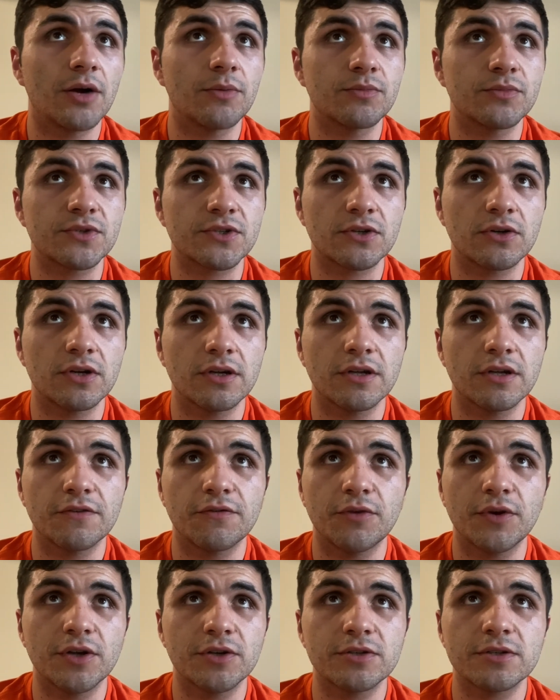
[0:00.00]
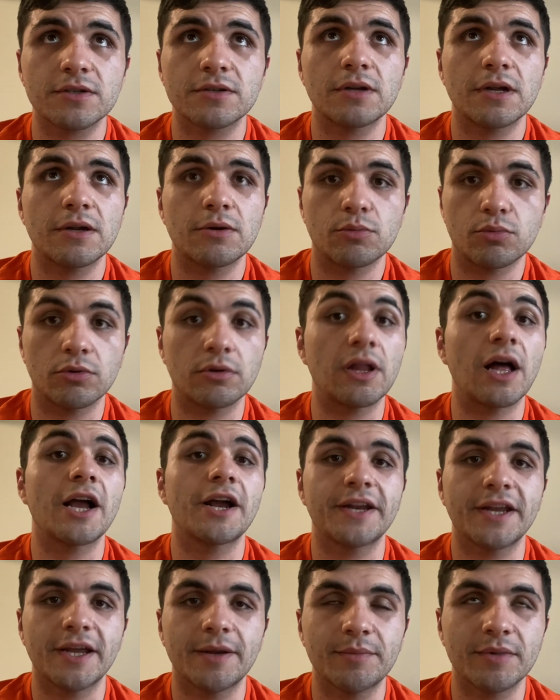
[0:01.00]
So if we could just rely
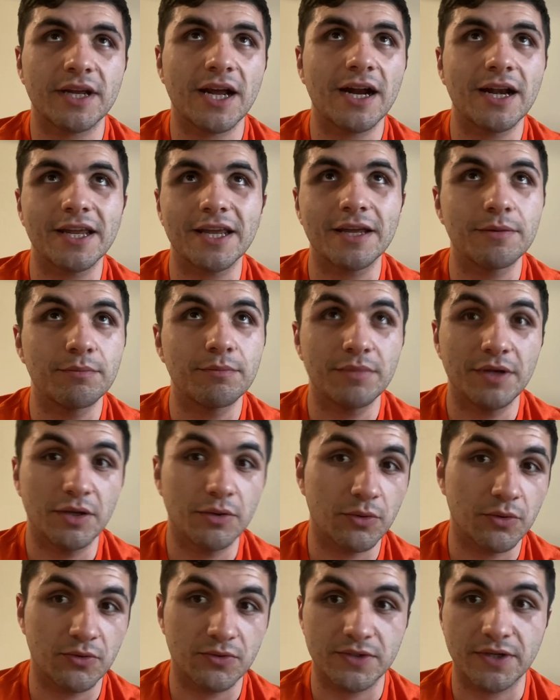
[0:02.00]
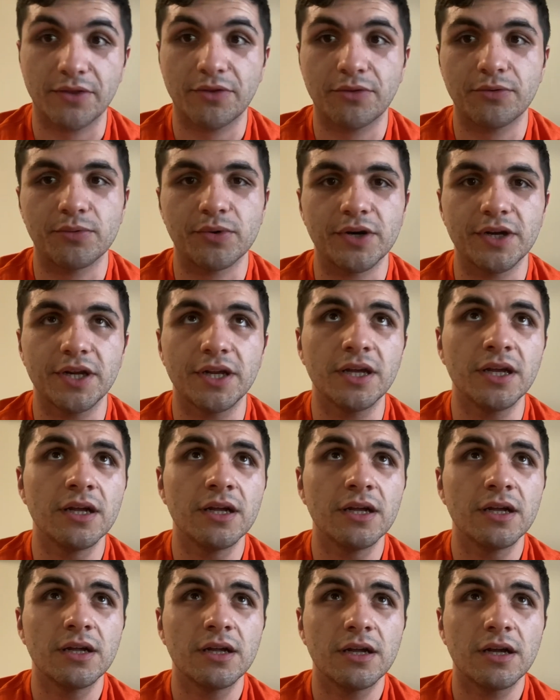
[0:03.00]
on him to kind of be one of those like 3
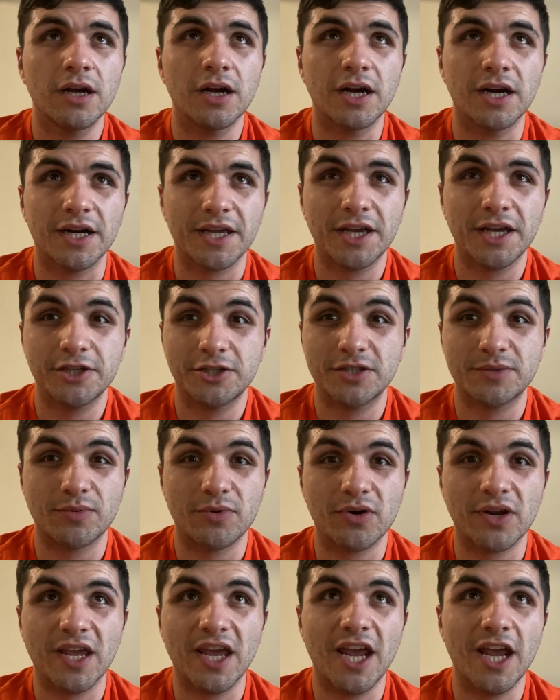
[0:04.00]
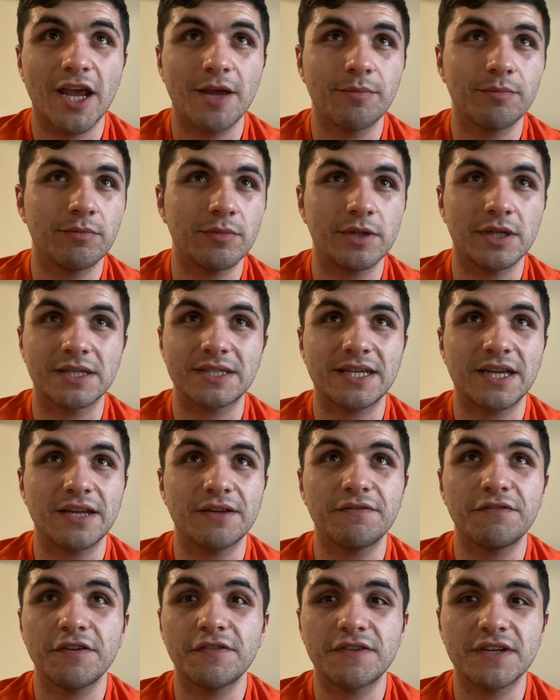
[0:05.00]
catches per game, let's say
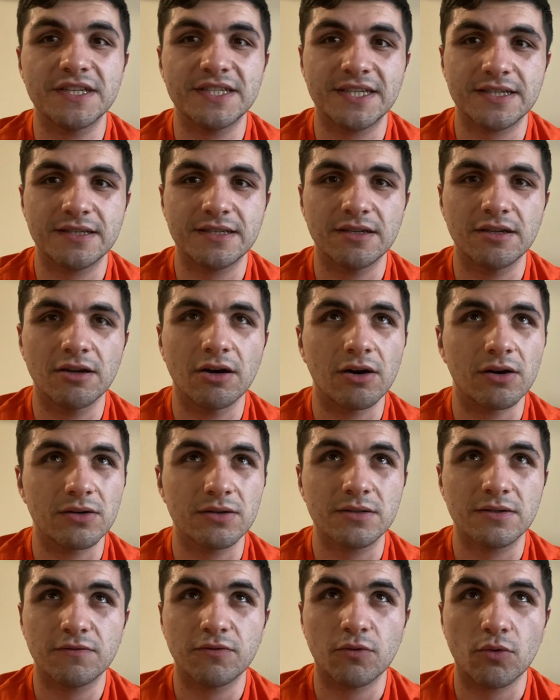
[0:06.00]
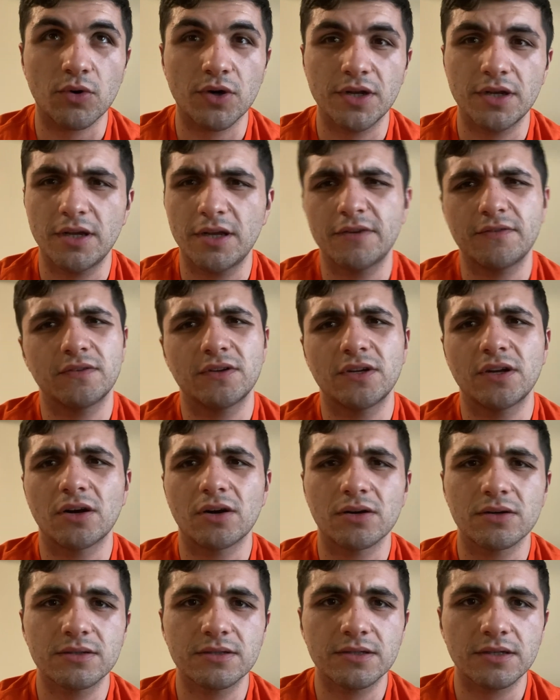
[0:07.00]
50, 60 yards, 40 even
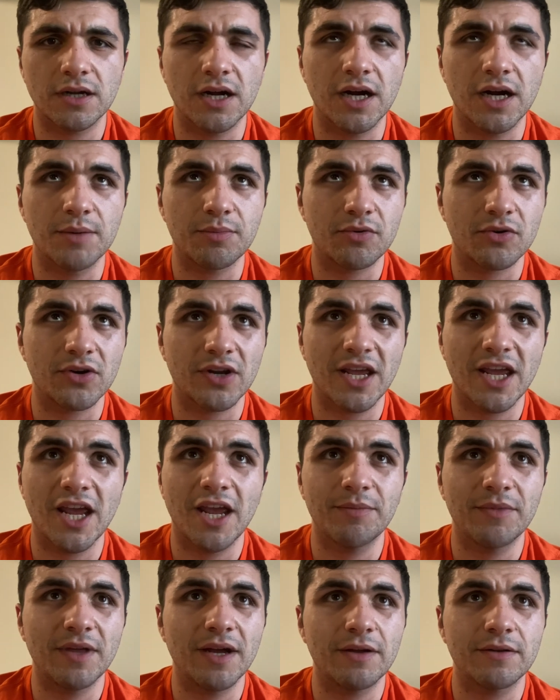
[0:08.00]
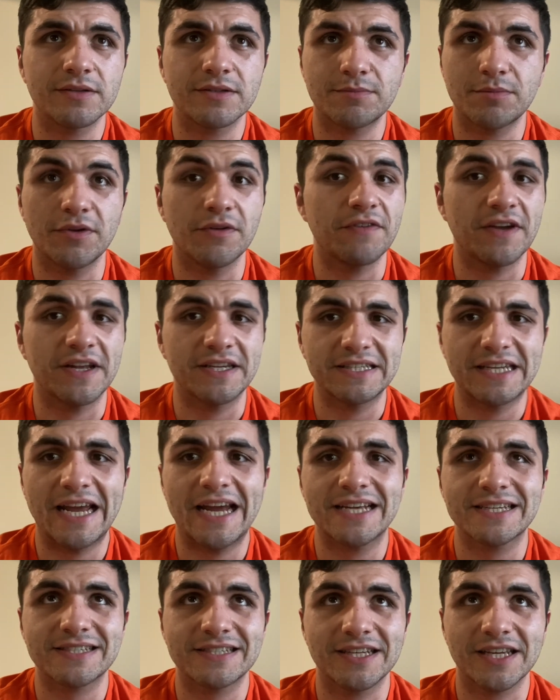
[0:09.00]
yards per game, that'd be
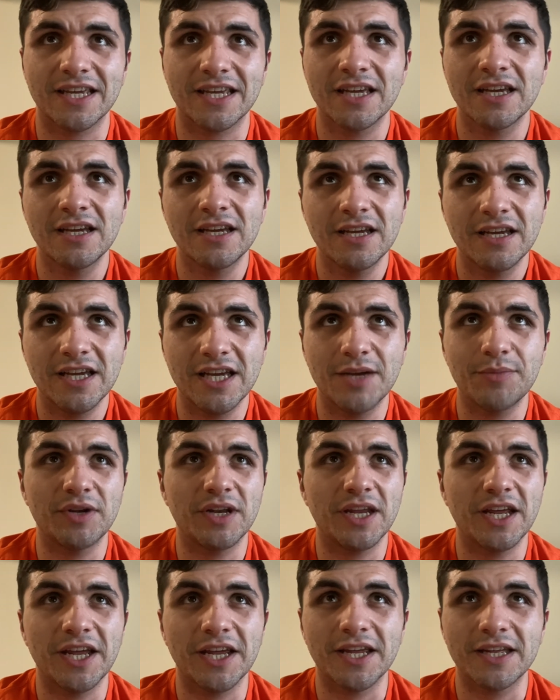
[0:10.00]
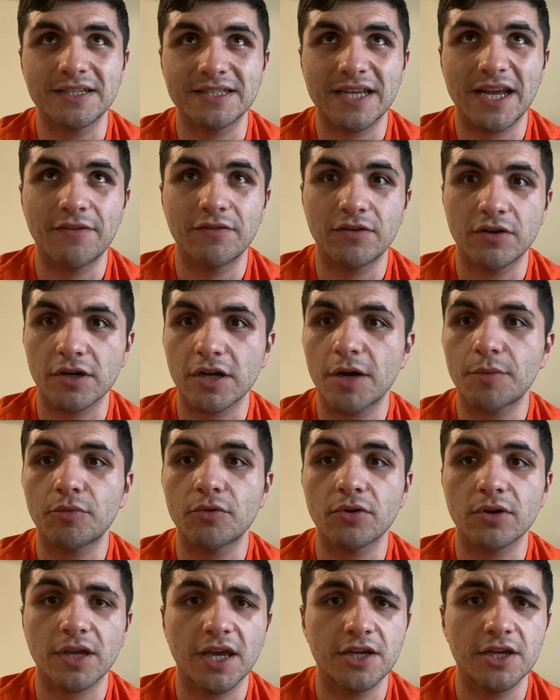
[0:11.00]
fantastic. Him and Higgins having a couple
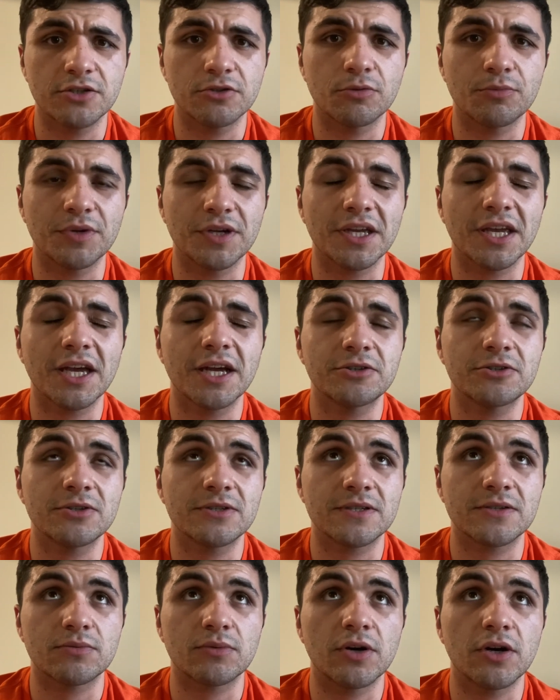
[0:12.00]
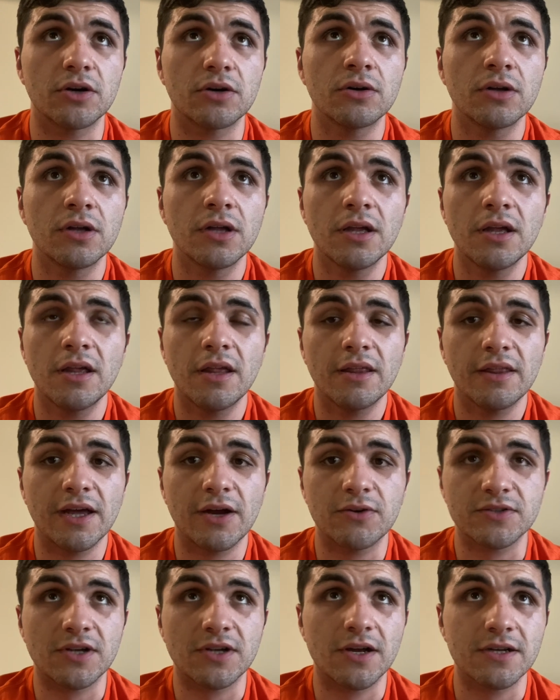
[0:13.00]
occasional big catches as well. That
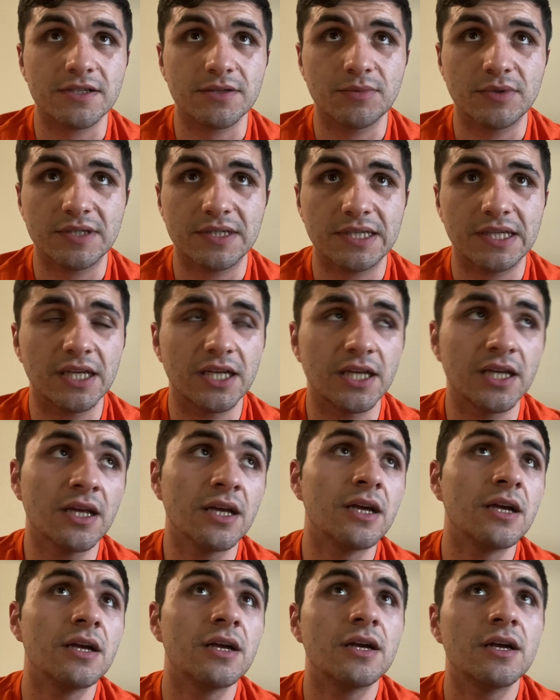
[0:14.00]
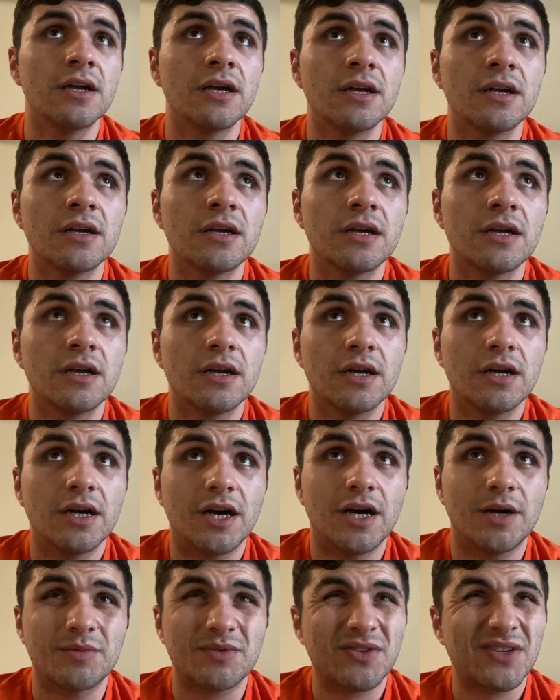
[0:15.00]
was awesome to see.
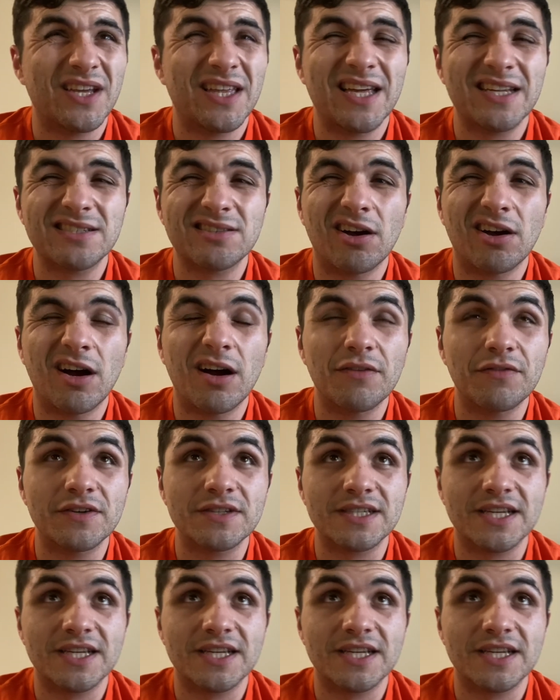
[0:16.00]
So yeah, that's the offense.